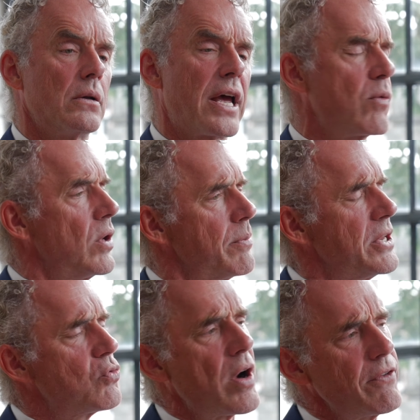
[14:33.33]
like, will it
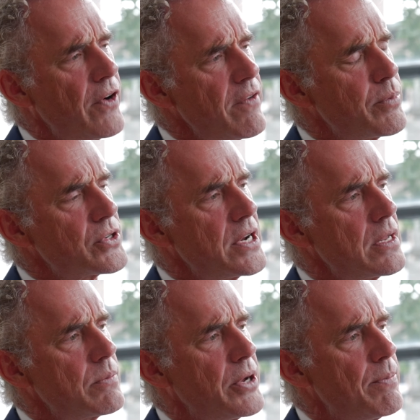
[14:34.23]
be 25%
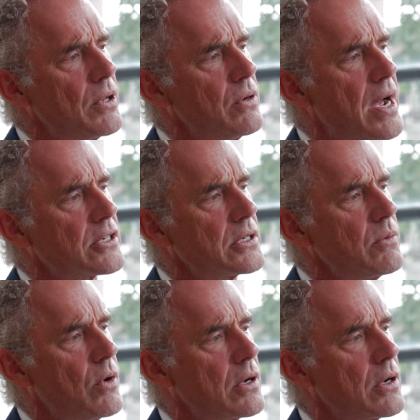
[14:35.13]
of the people who actually want